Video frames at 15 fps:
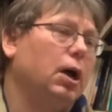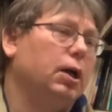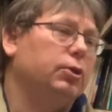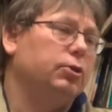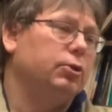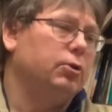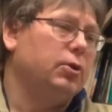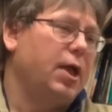
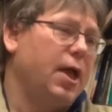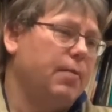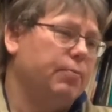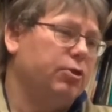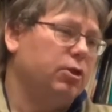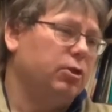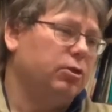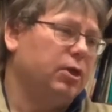The two
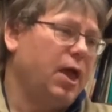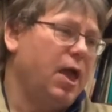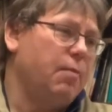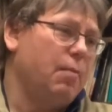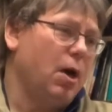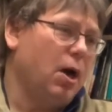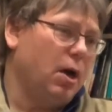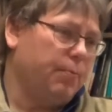campuses
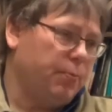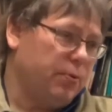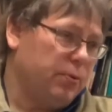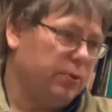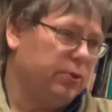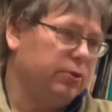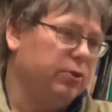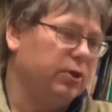came up.
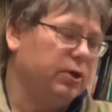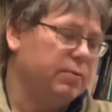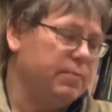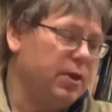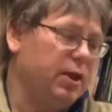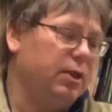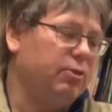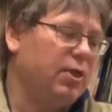The
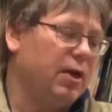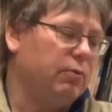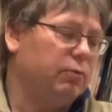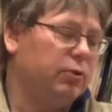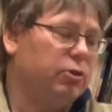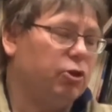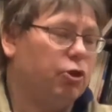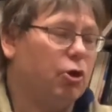committee that
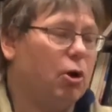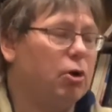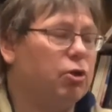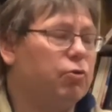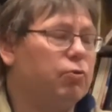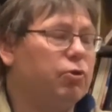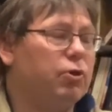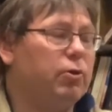was
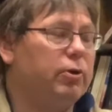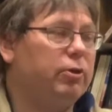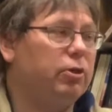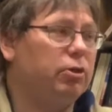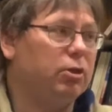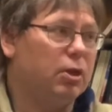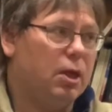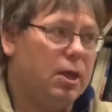charged with doing
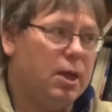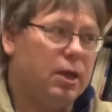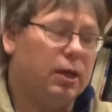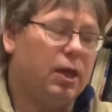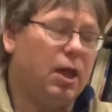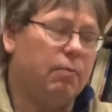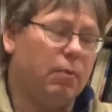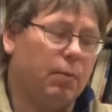this
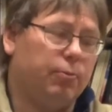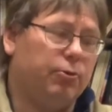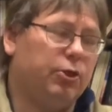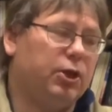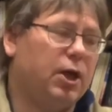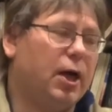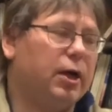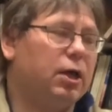came up with a
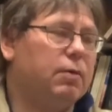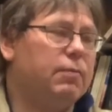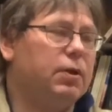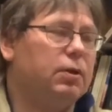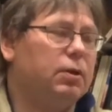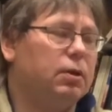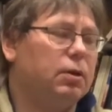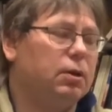
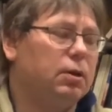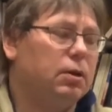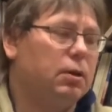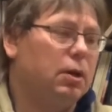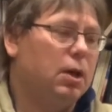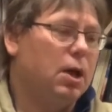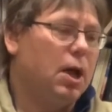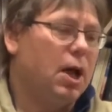document.
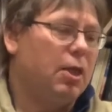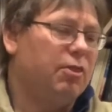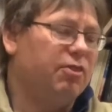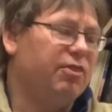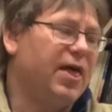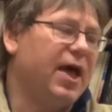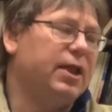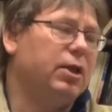
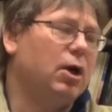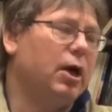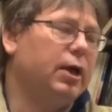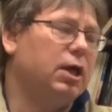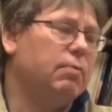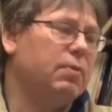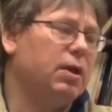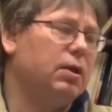That
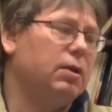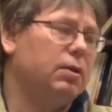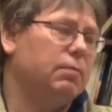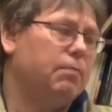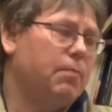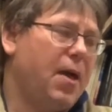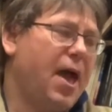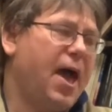document
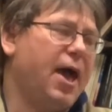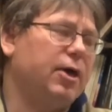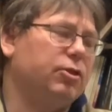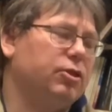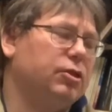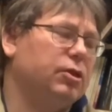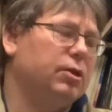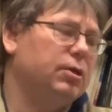
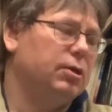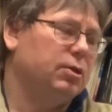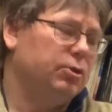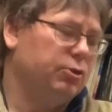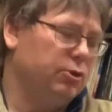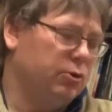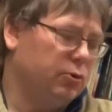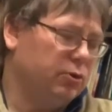passed
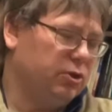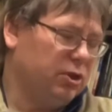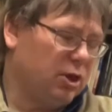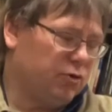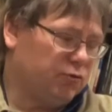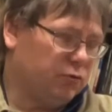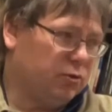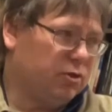the North
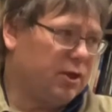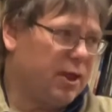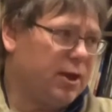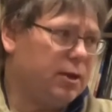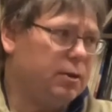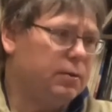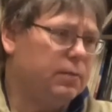Central Senate,